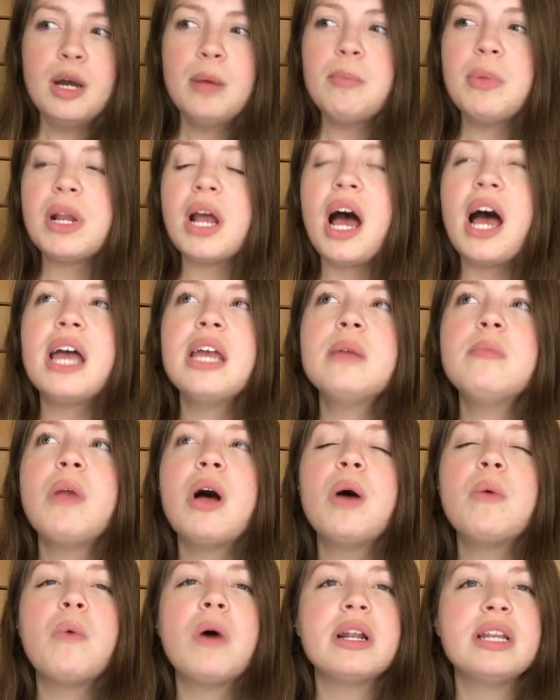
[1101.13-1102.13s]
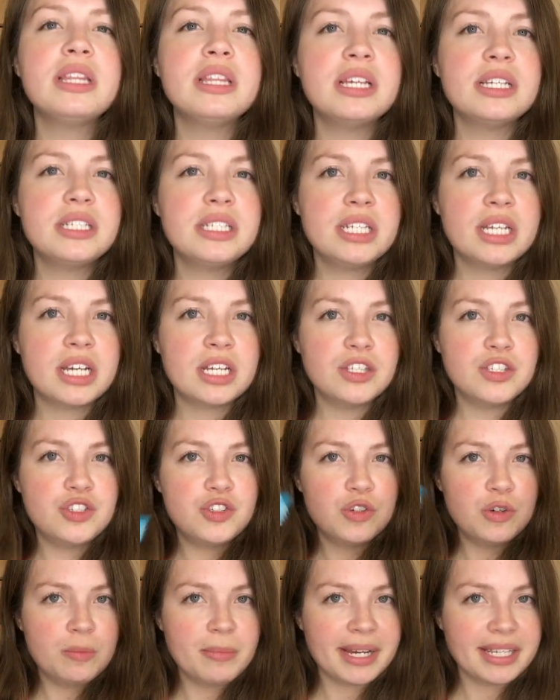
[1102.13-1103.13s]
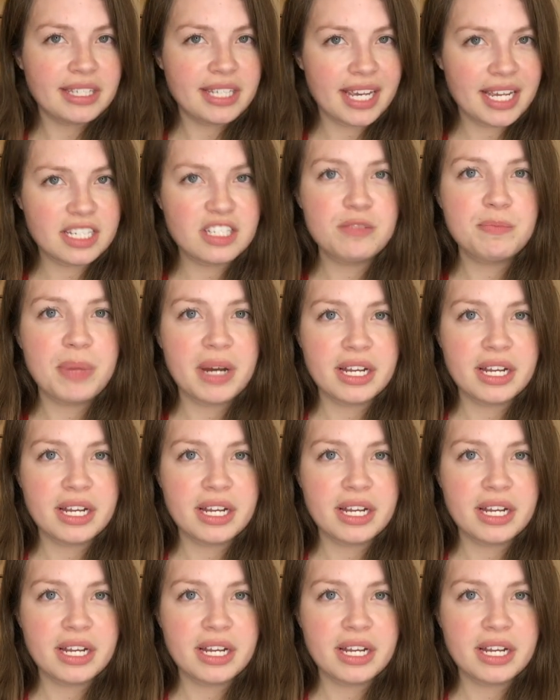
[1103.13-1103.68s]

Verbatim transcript: but I am not wanting this to consume my taste